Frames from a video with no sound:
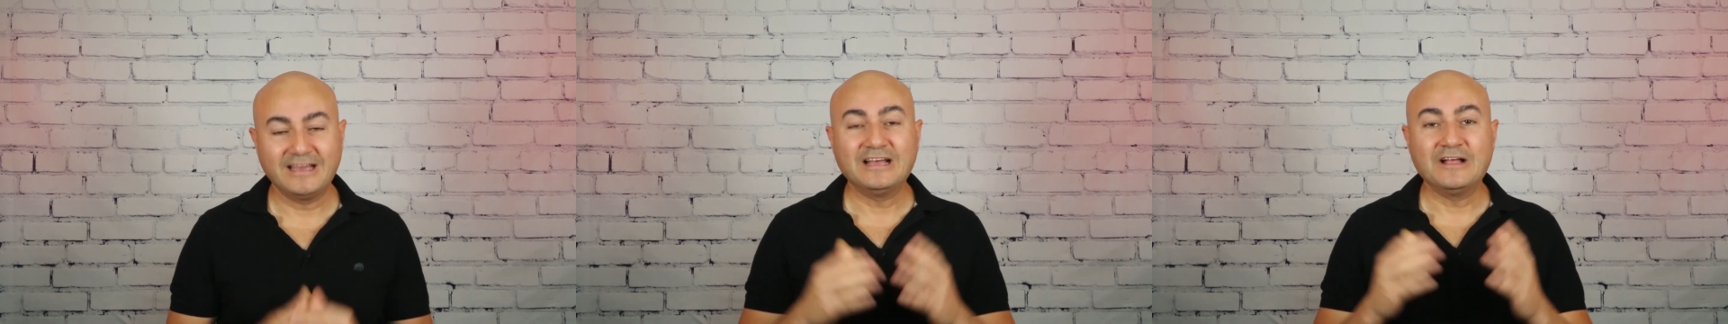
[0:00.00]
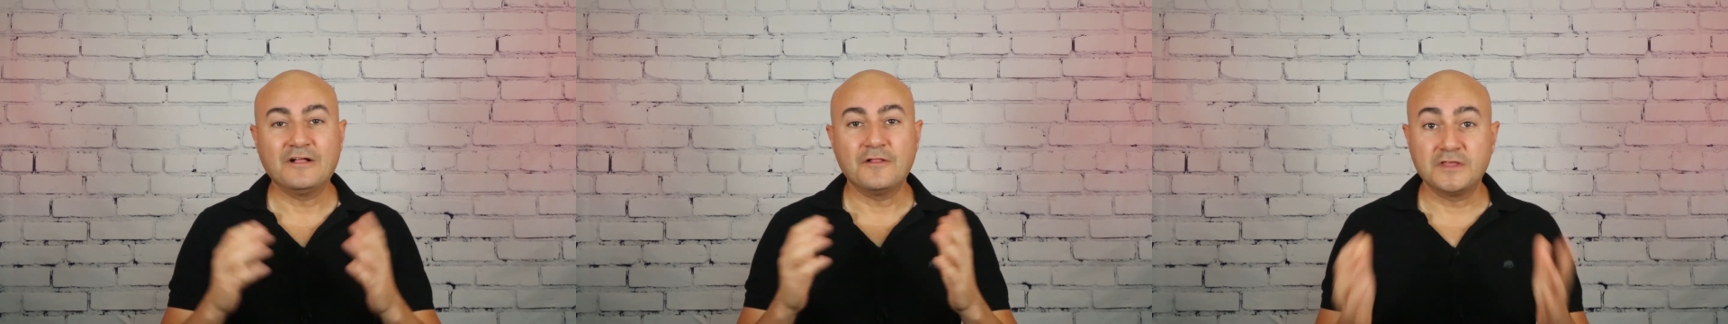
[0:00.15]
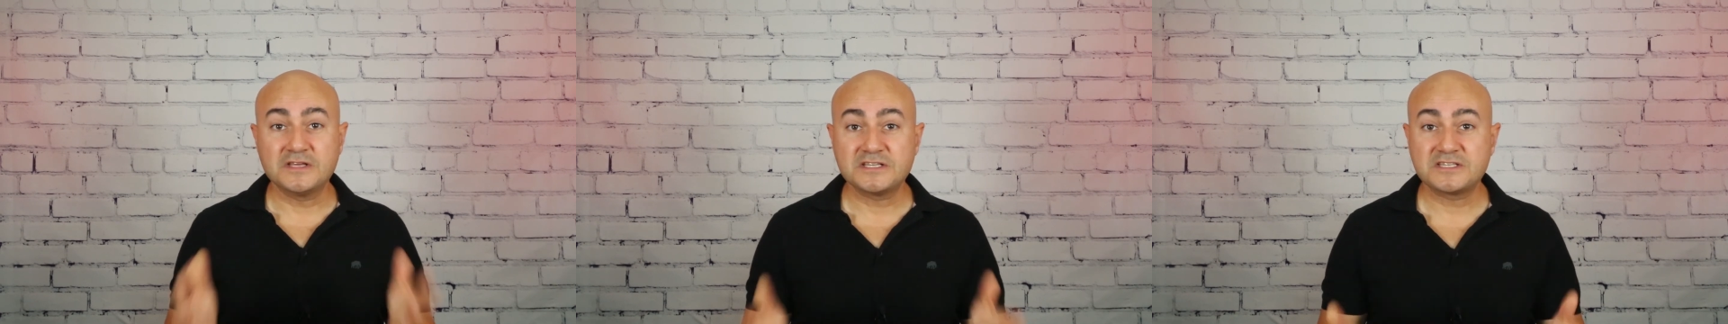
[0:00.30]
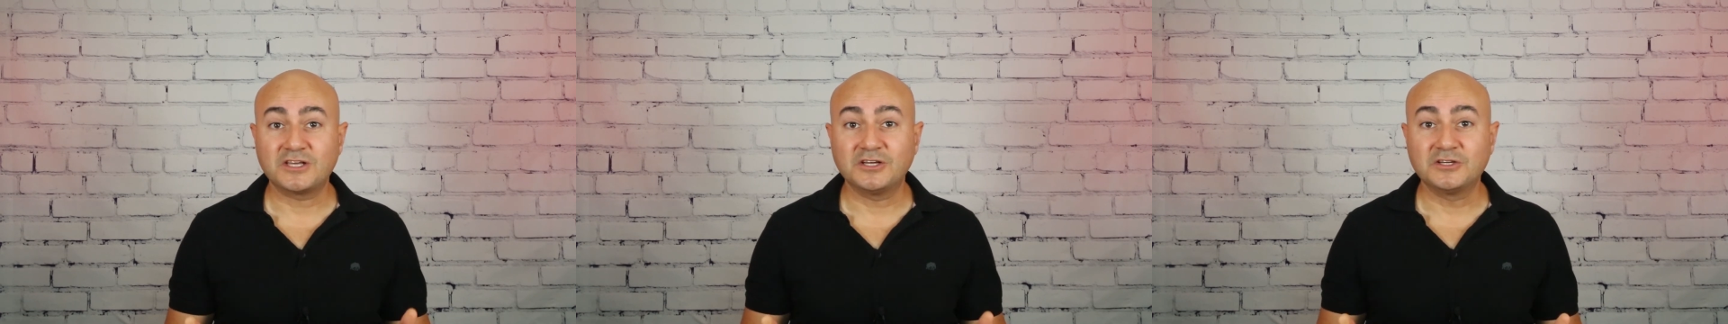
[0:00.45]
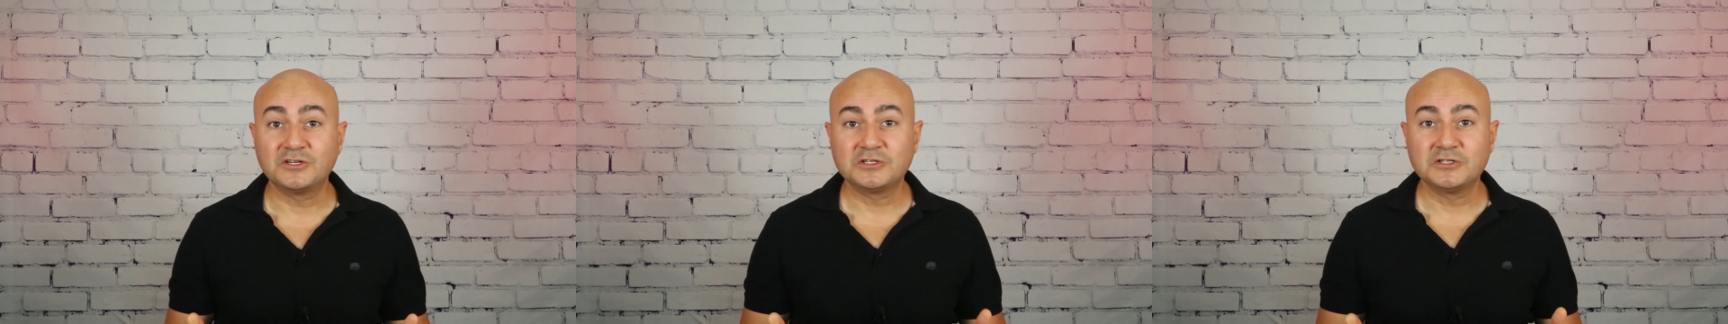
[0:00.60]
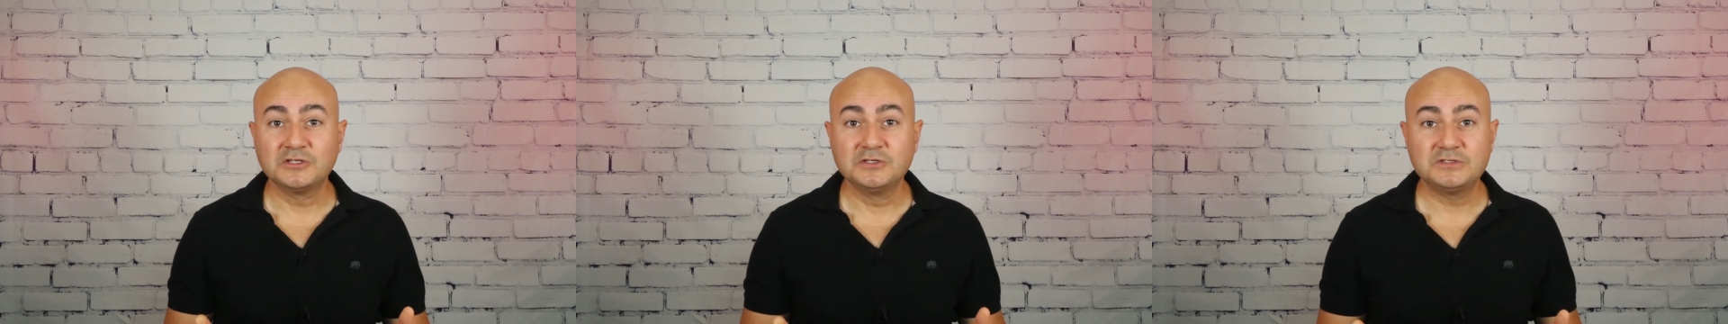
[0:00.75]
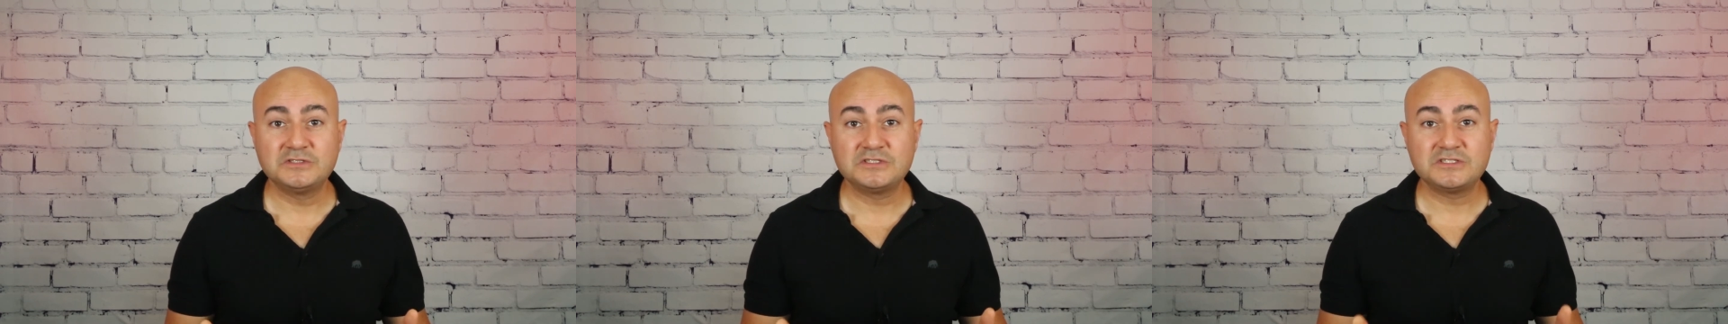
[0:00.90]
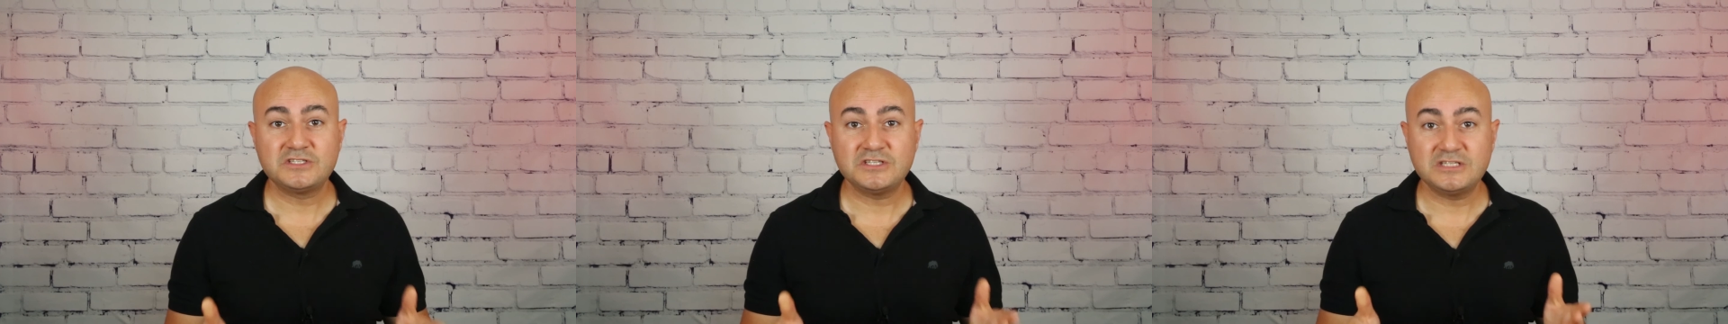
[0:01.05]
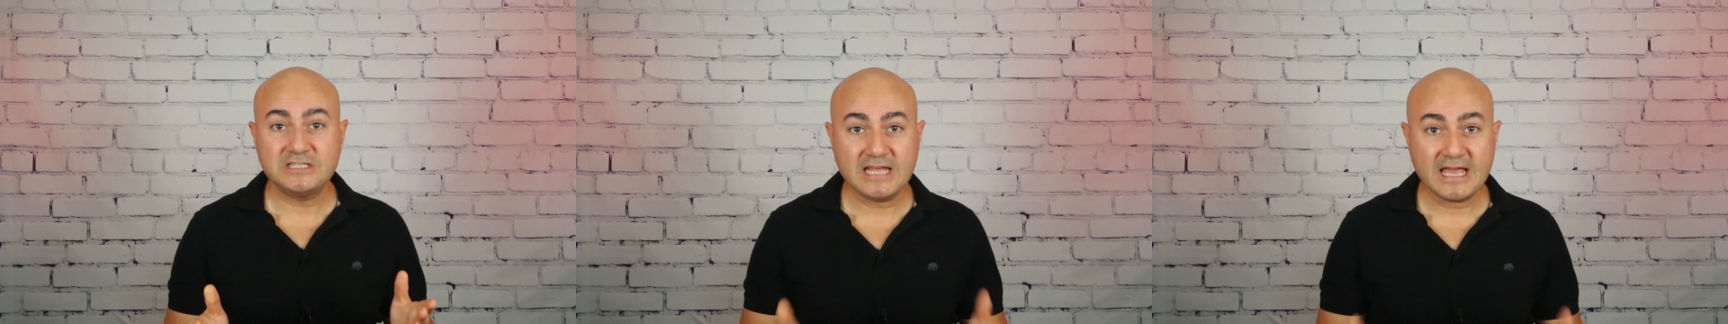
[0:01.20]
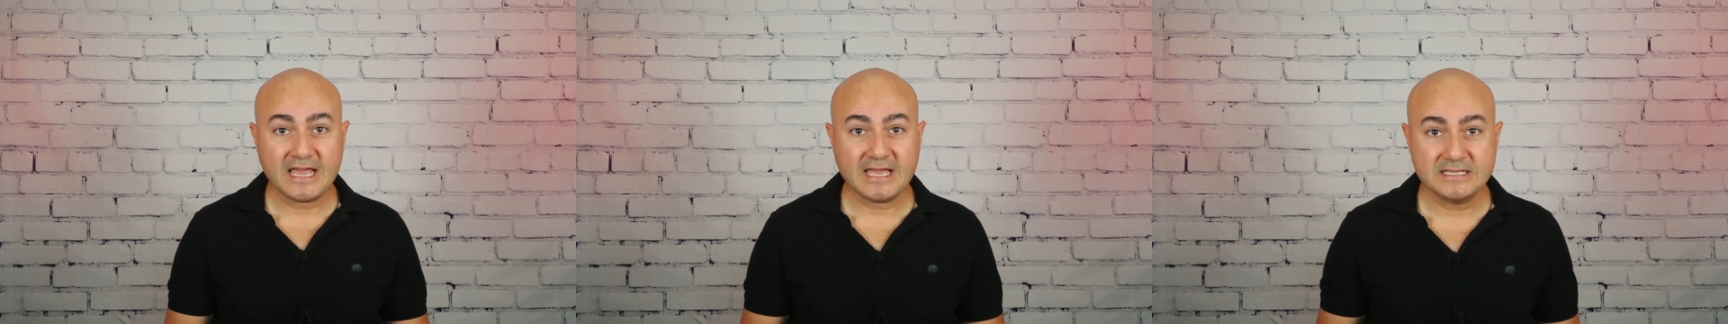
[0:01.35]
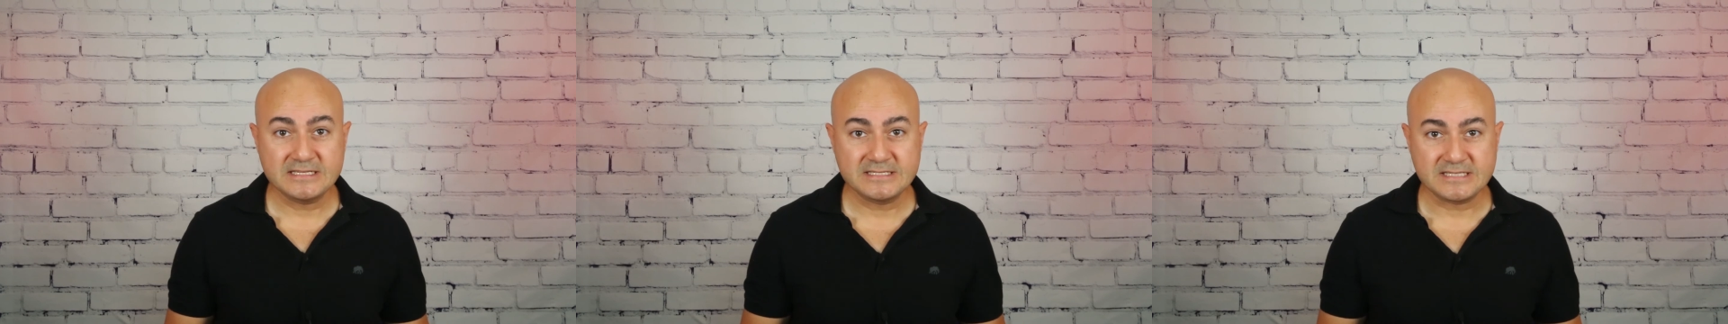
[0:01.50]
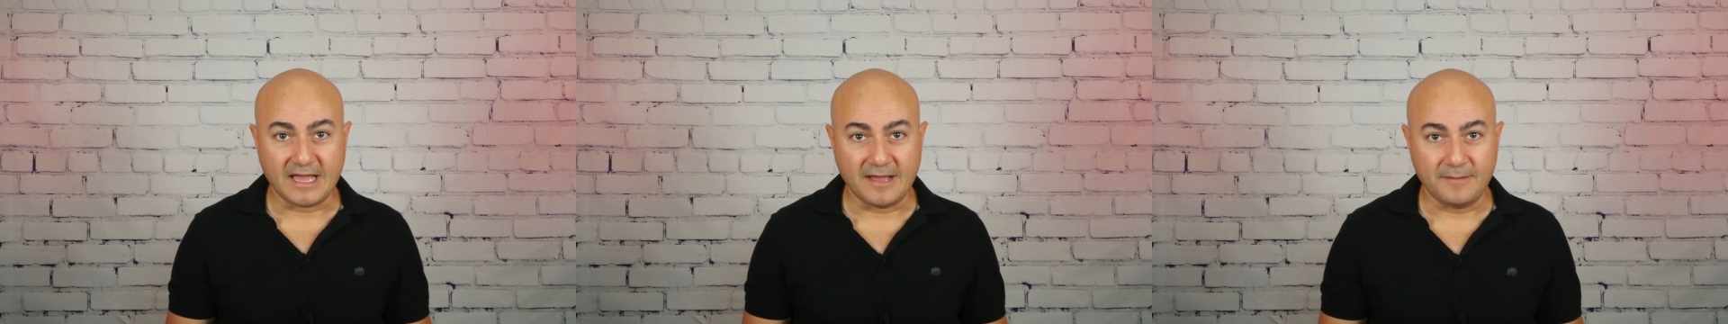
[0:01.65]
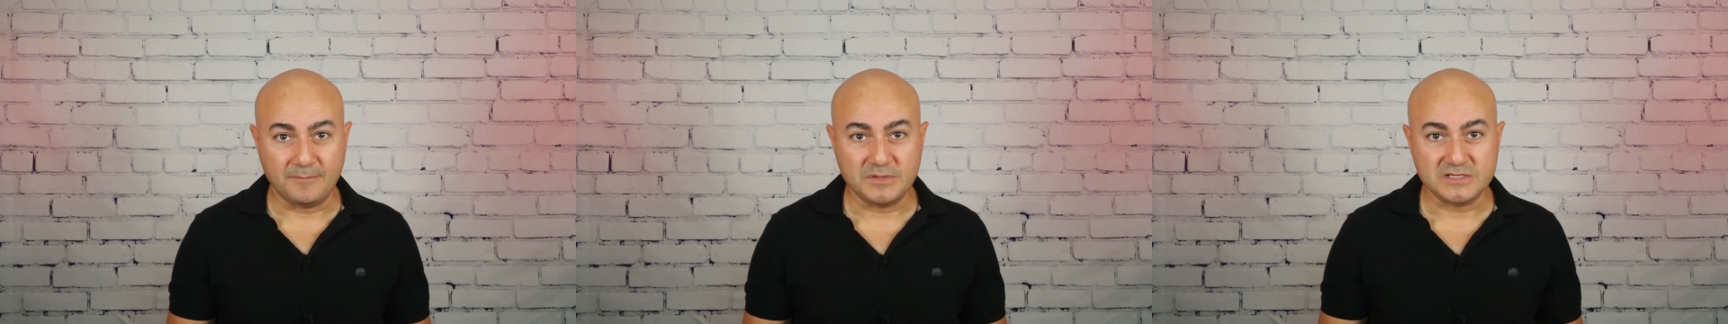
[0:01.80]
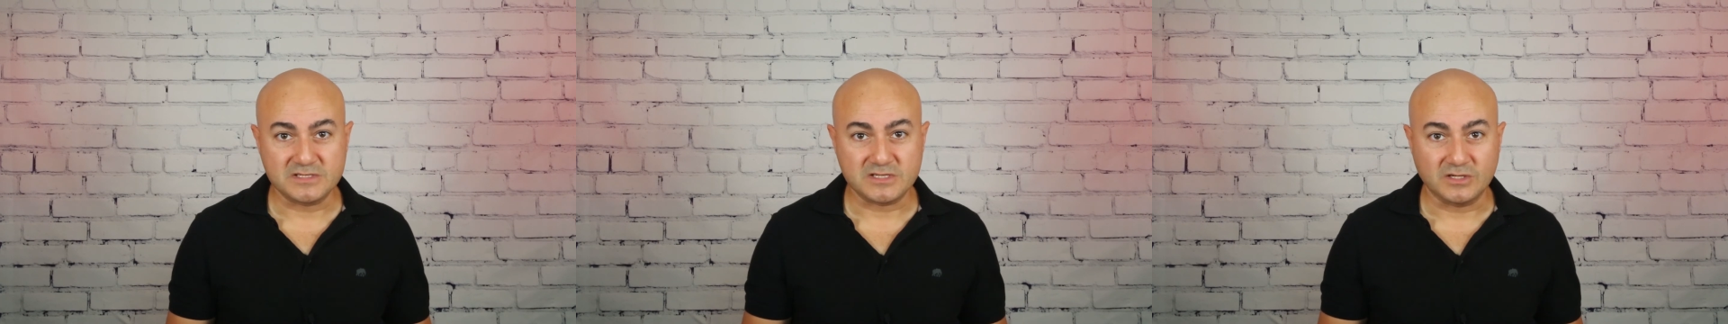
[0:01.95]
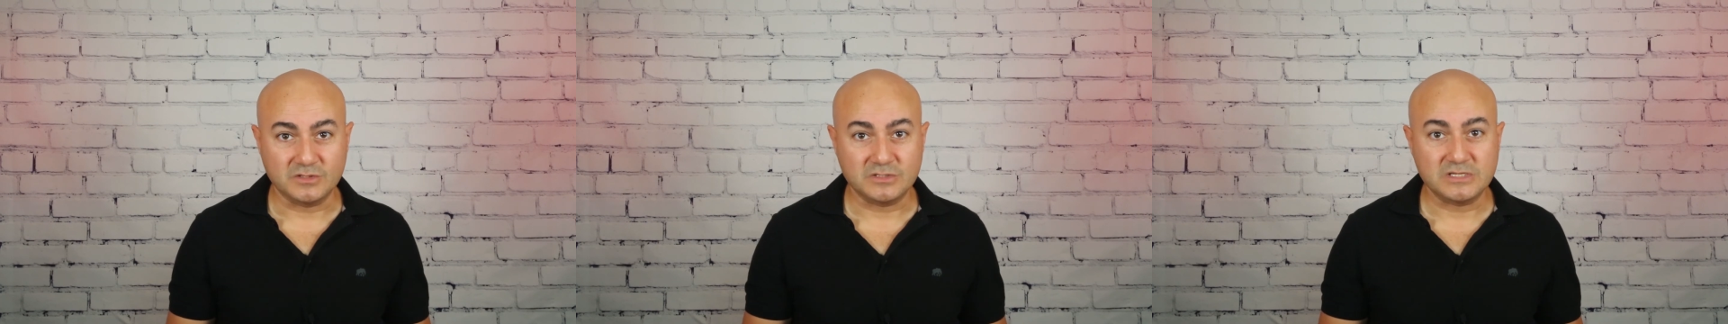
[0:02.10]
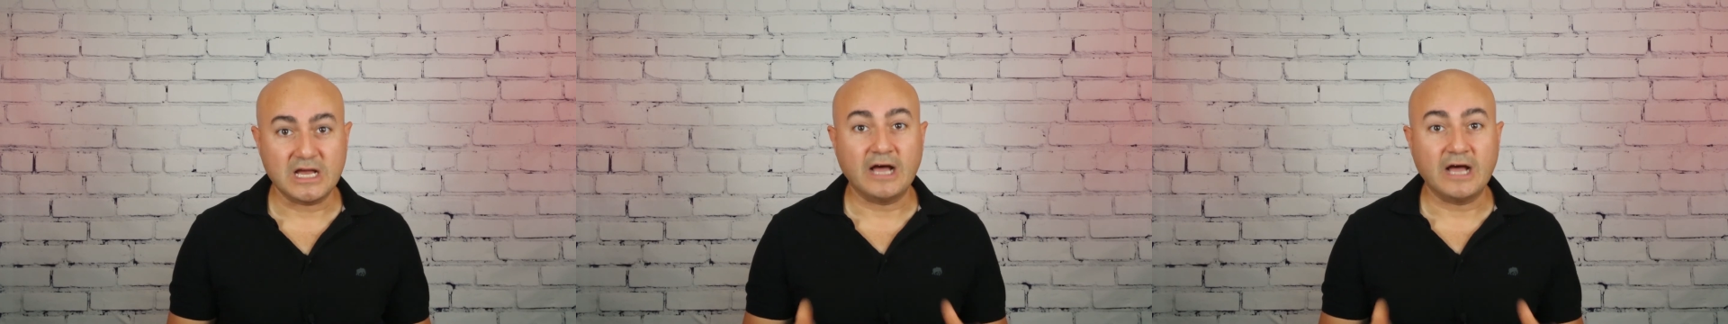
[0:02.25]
This concludes today's episode.